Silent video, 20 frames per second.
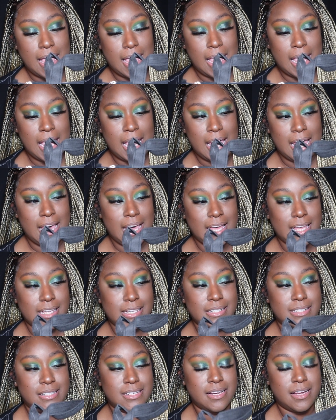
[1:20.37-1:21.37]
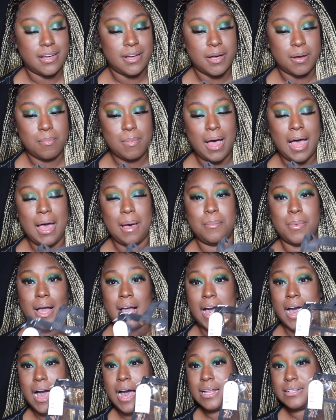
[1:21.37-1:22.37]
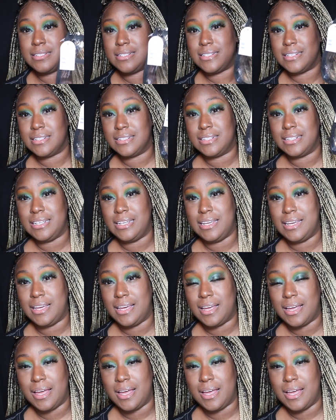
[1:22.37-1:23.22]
and I'm constantly